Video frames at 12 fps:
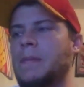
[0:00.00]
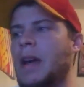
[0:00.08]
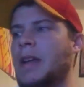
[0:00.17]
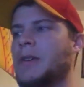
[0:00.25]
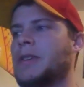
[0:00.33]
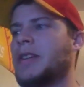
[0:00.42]

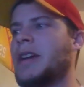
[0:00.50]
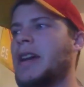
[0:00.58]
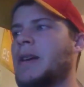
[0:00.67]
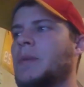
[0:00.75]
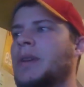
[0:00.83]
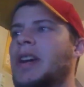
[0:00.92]
than
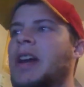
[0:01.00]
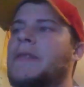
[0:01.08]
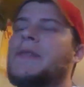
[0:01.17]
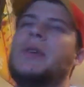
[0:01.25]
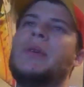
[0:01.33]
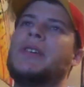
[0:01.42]
that, we got
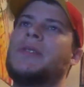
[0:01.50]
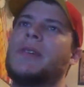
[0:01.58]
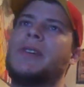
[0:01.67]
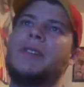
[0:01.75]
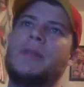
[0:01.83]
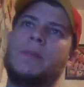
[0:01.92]
a few
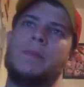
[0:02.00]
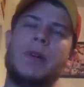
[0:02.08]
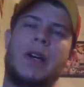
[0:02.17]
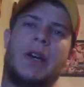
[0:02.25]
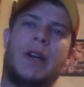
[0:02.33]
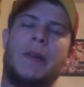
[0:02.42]
injuries,
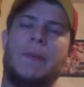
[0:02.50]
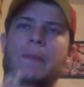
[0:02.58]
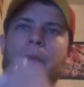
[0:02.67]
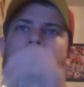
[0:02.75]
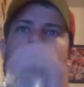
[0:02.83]
but